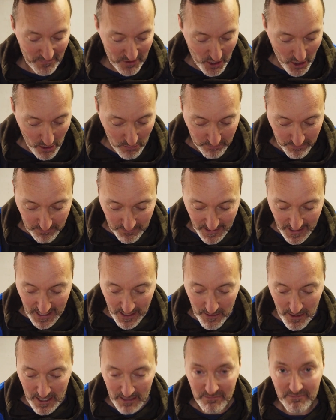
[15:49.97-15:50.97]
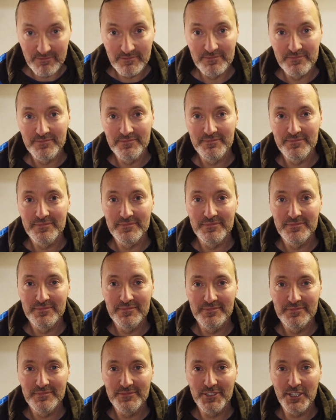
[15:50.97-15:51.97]
So, anyway,
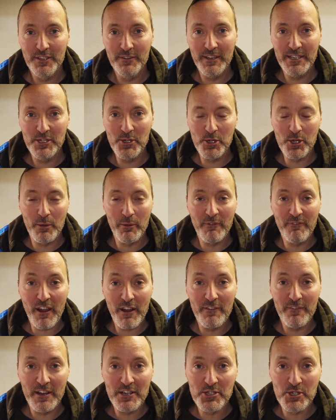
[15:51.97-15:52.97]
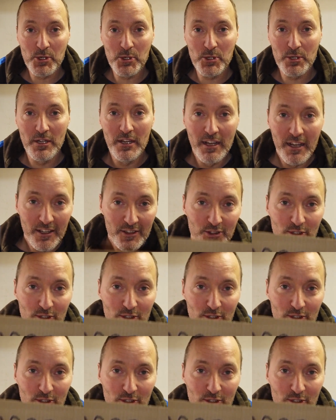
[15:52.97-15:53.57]
another video coming very, very soon.